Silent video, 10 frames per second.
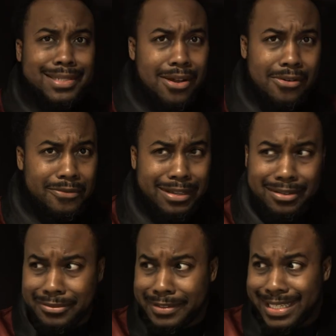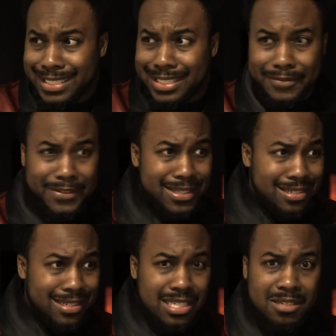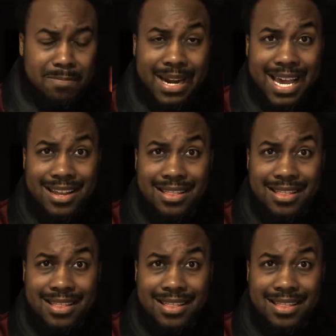was no real reason for this to spread